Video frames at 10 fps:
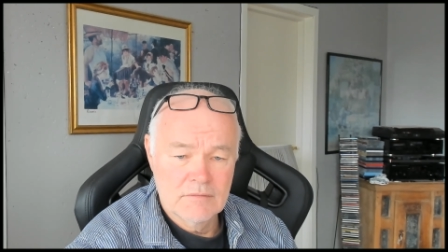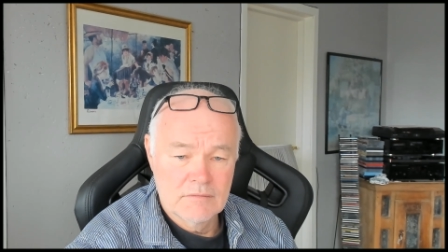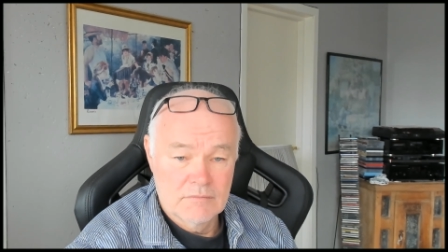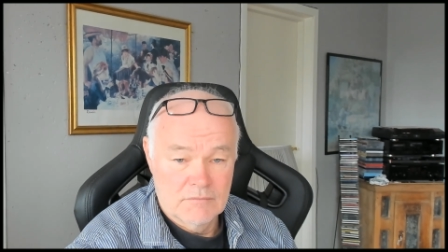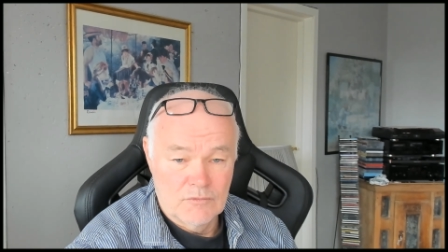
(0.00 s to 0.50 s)

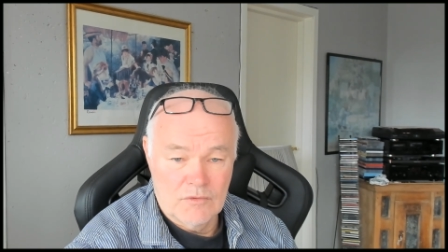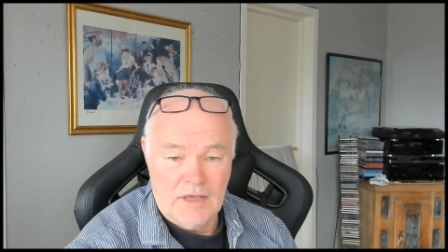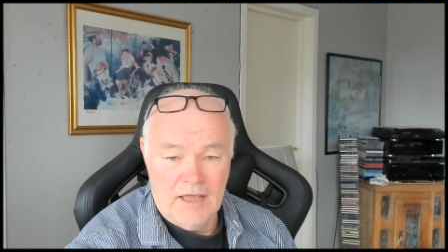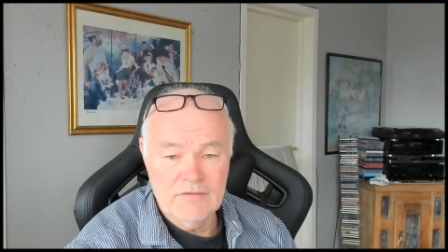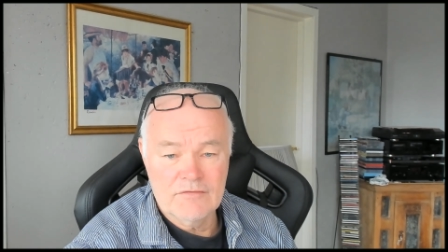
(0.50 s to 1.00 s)
You can't
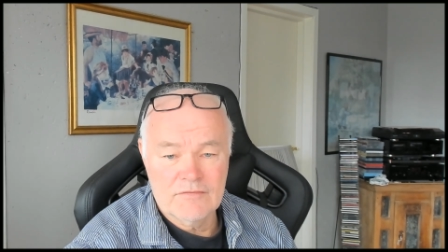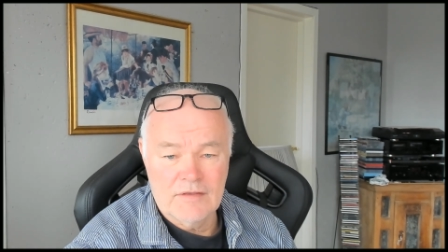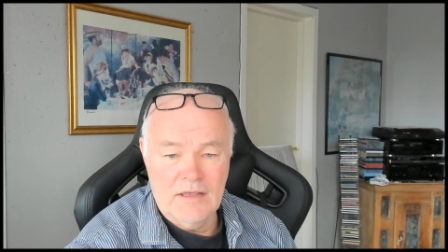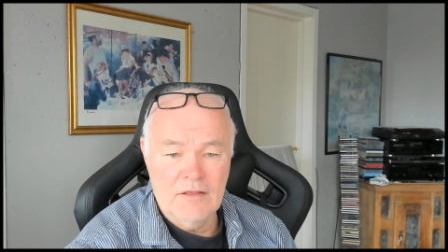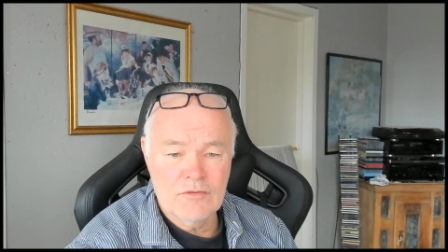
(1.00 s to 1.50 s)
see
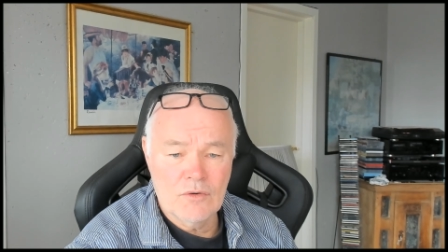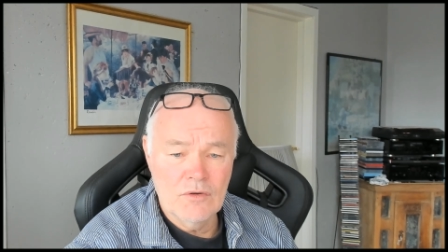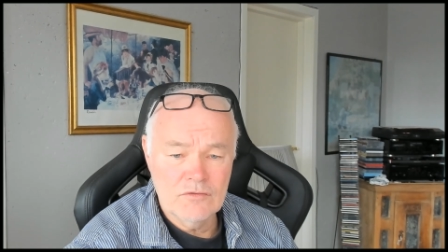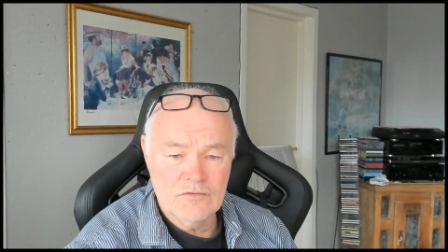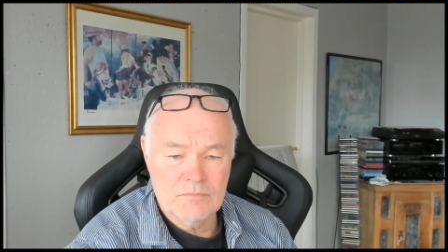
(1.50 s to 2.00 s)
thoughts,
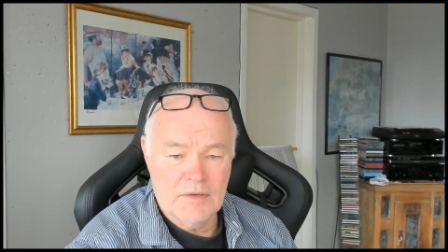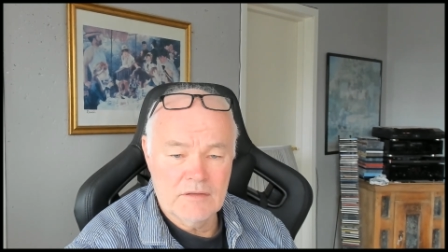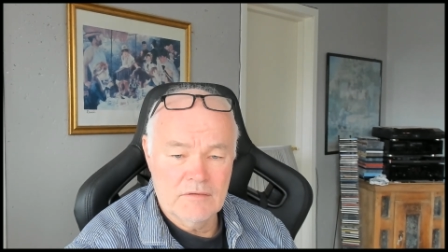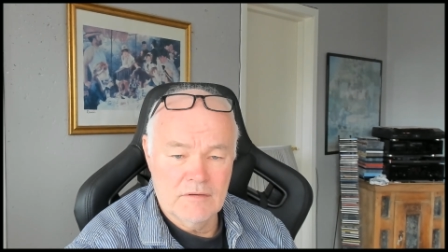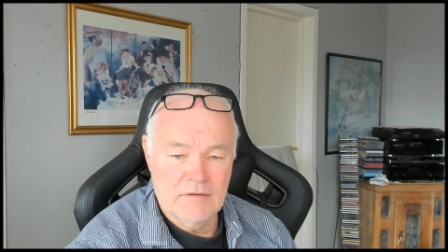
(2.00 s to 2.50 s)
but
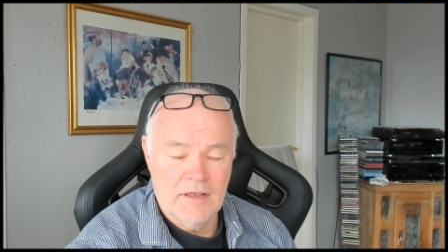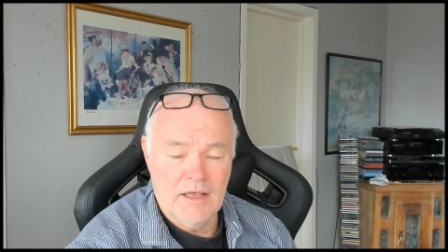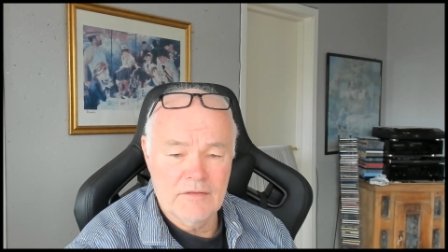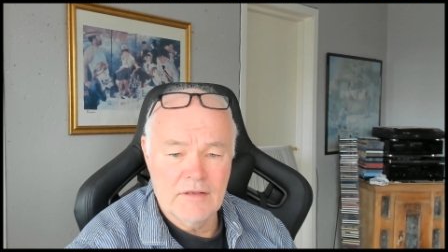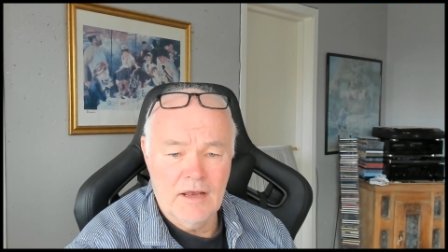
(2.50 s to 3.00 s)
they are
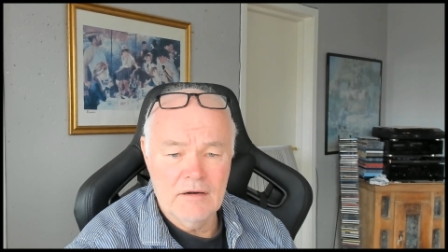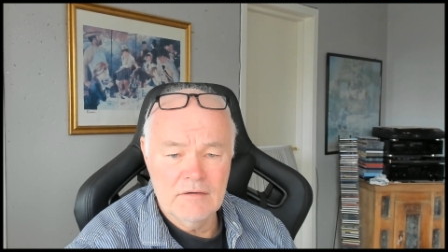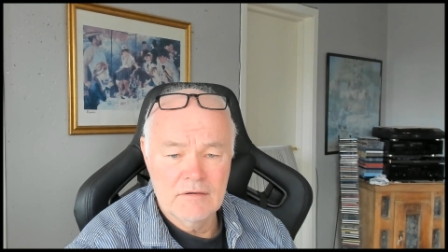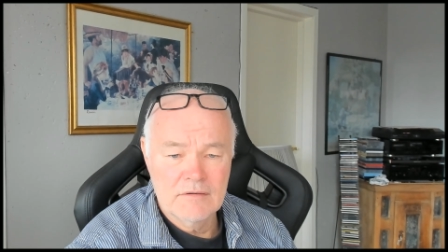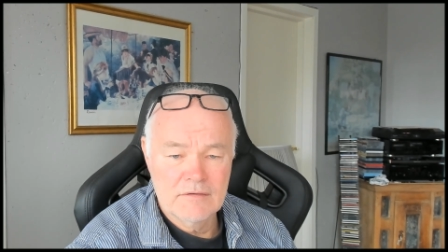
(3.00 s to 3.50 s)
there.
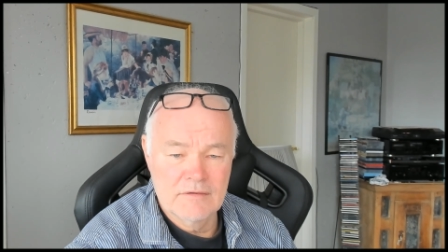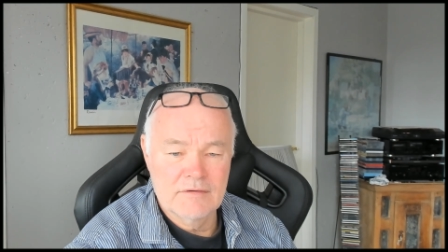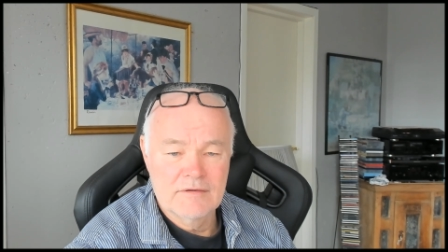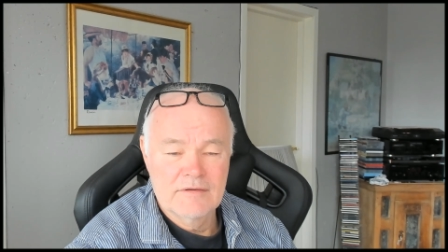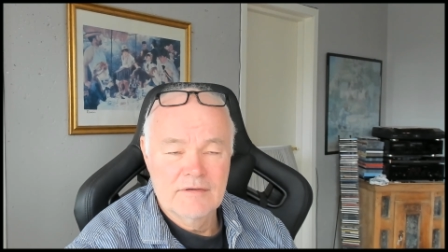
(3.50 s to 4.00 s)

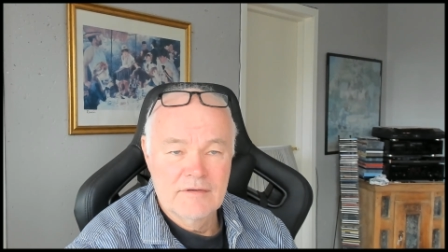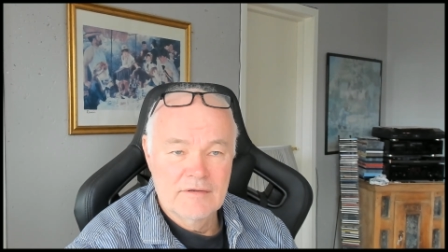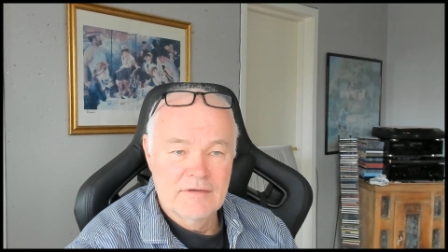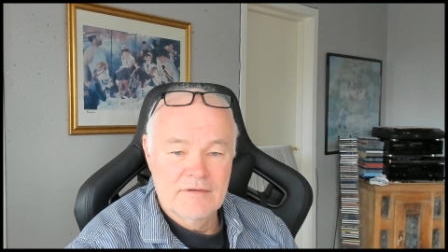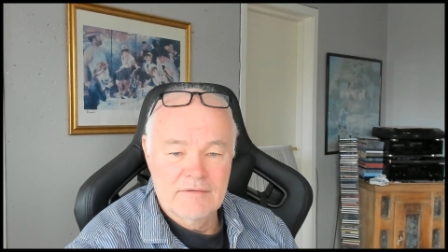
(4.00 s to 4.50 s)

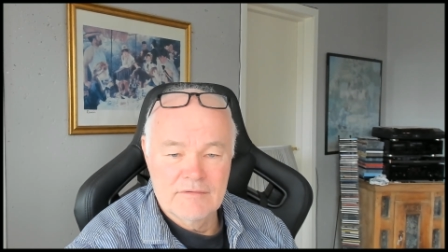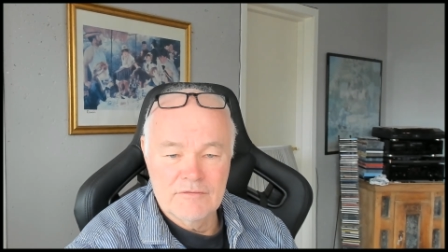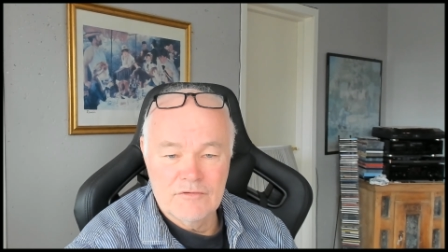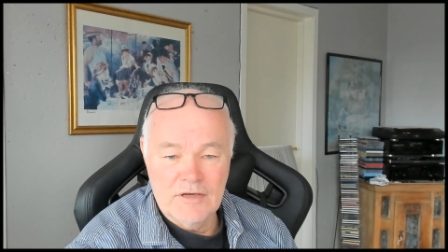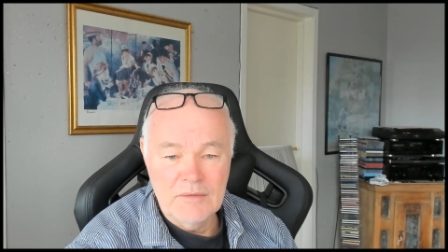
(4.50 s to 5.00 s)

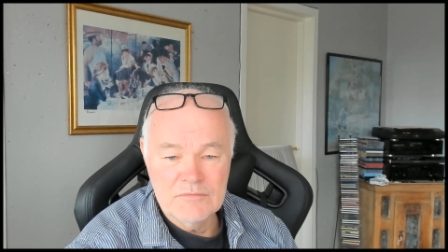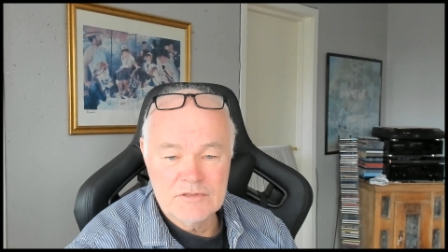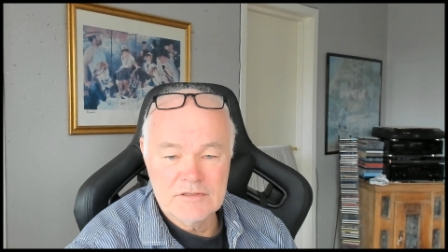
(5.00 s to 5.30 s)
Dreams.